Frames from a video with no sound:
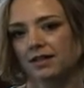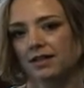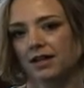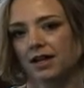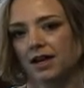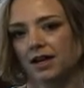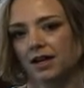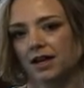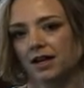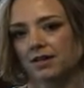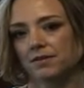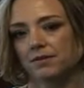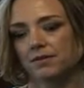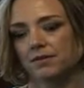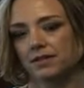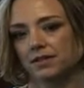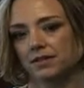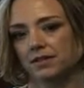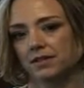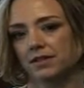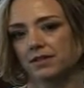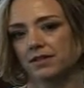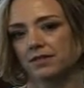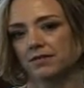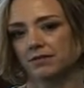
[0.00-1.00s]
I was
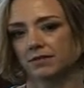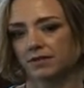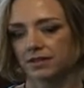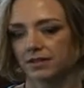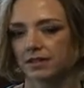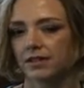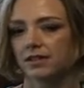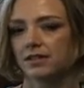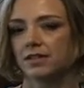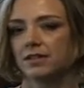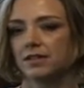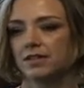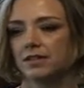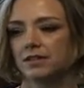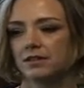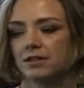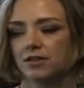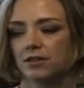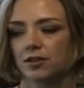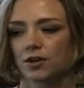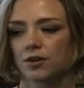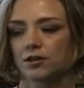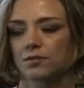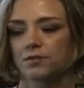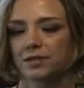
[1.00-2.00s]
in a really
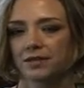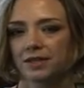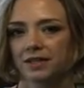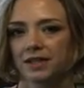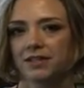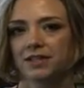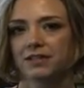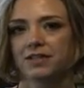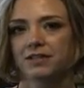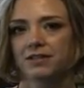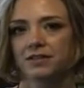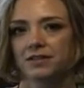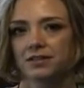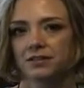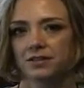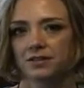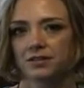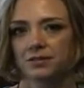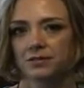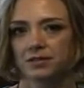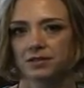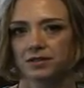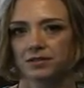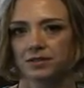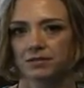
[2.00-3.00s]
dark place
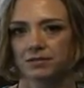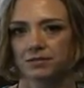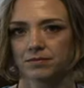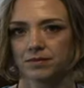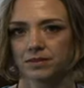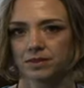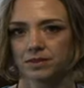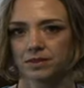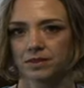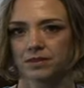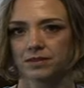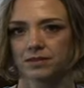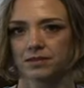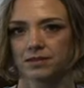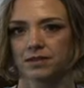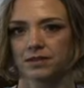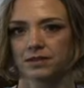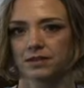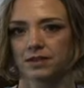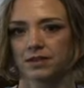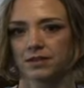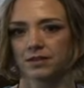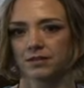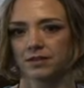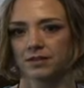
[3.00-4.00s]
dealing with some pretty serious
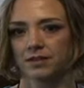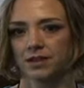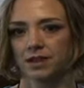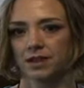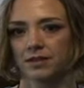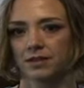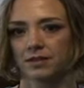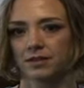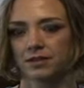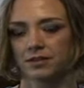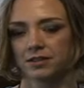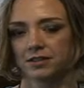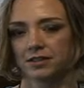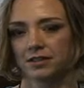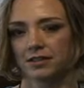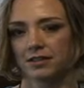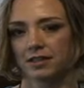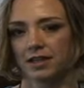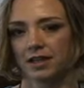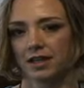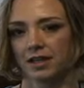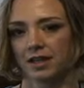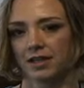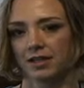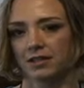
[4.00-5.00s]
health challenges,
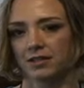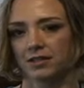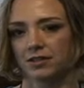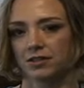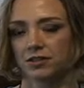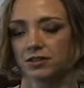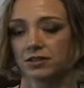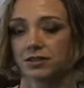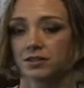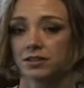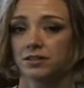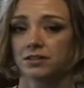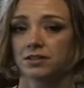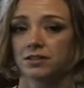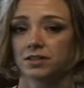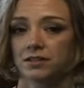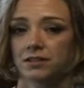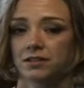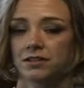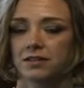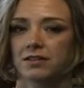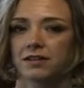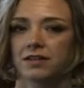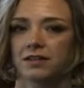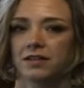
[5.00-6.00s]
and she
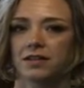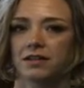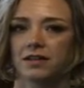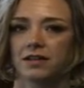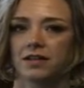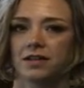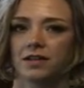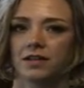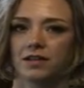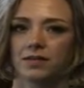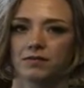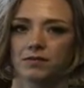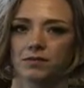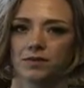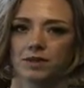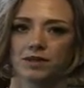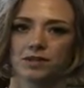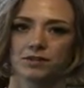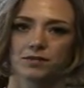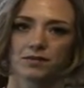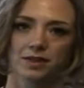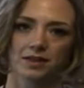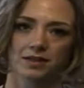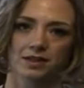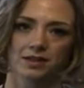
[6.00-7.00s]
suggested that I give away
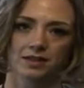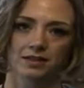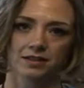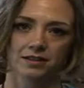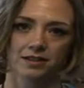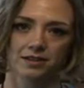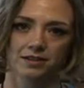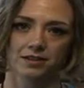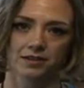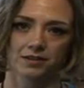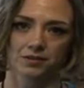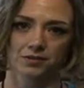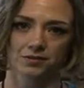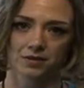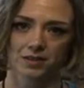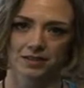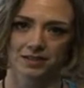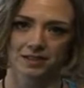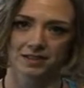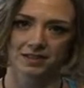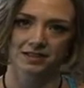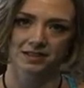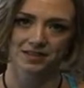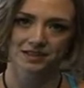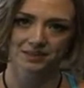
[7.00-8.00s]
29 things in
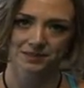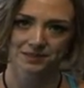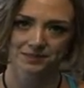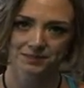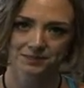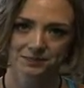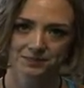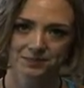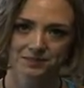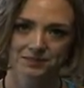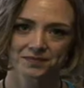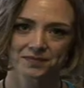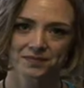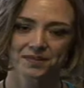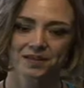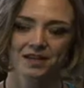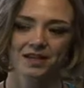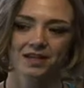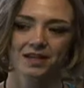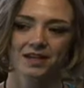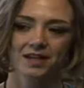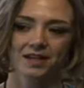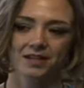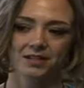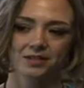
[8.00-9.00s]
29 days
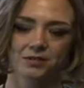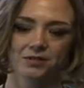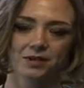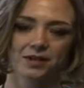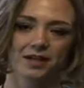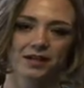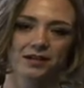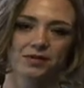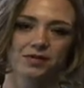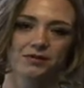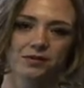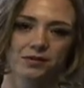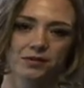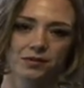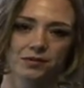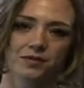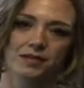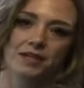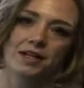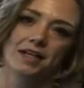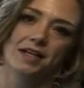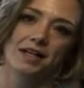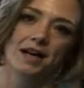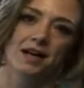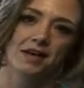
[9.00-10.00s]
as a way of sort of
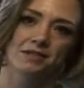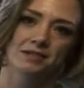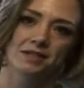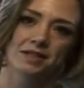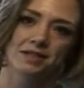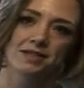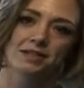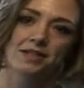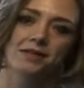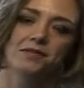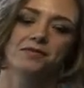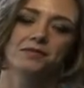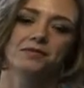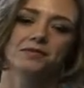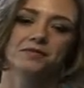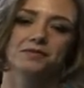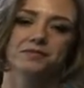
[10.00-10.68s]
getting out of myself.